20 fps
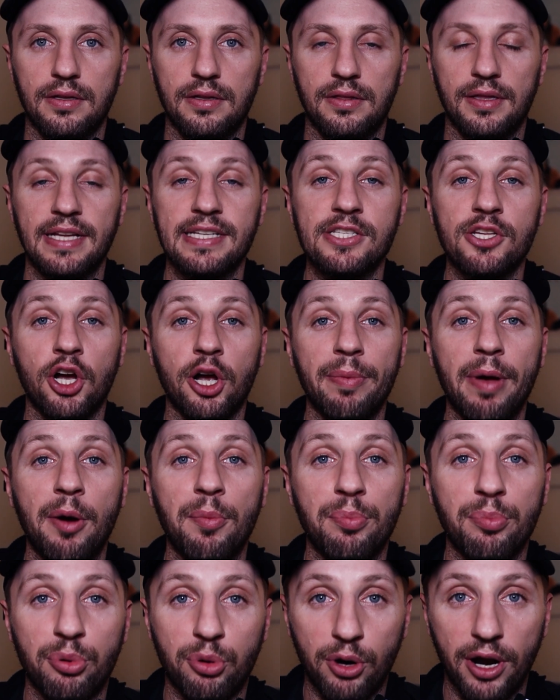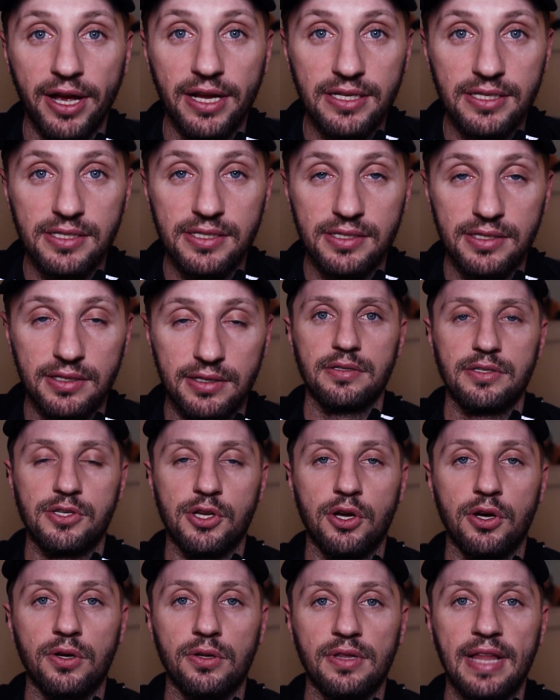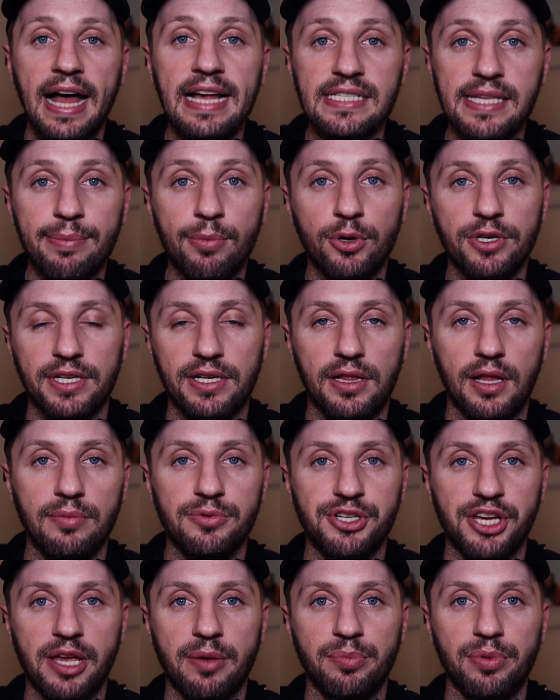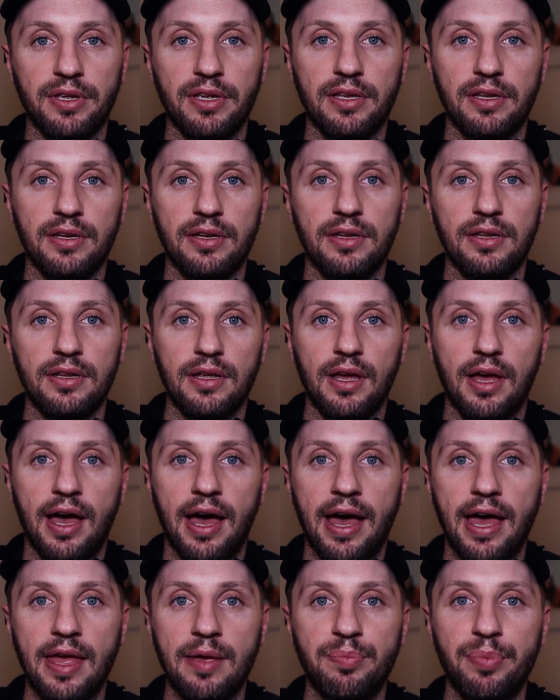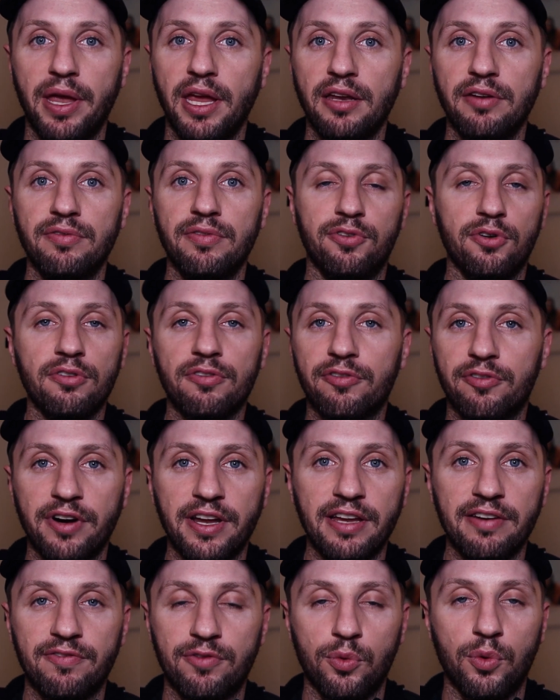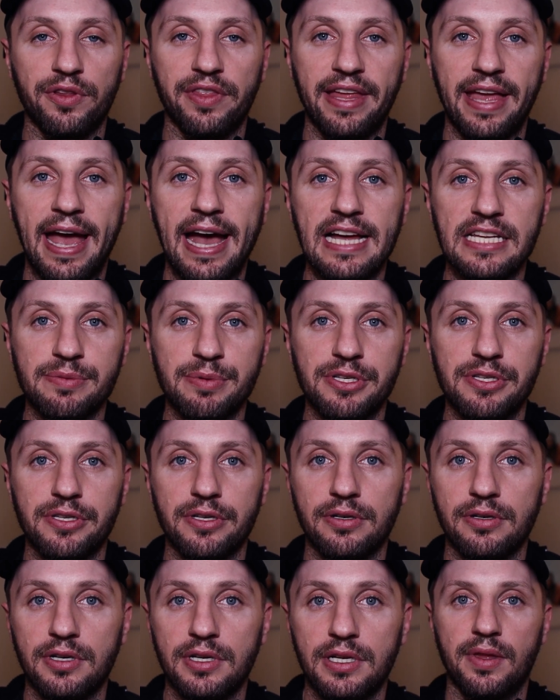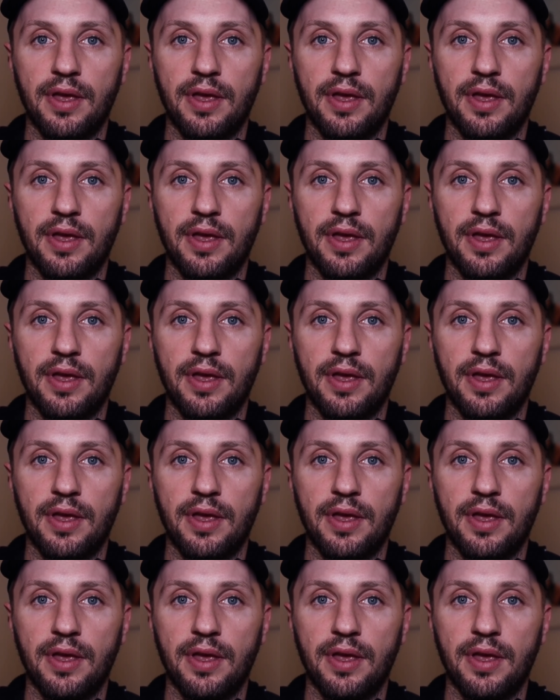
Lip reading: Let's talk about price. So last time I went to Club Champion, I paid full freight for what they asked me to.